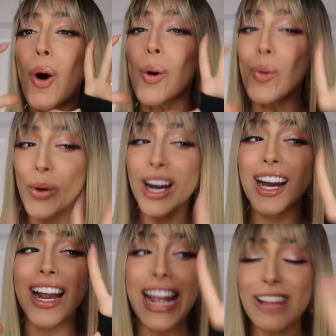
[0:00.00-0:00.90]

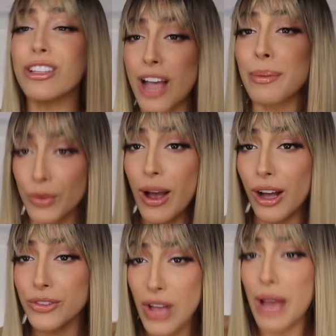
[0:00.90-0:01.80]
were in the top
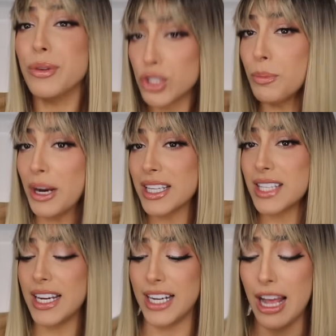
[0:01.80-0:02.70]
12, so I was super
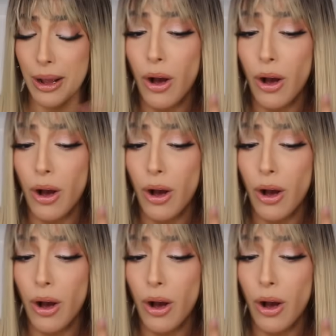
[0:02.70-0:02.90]
excited.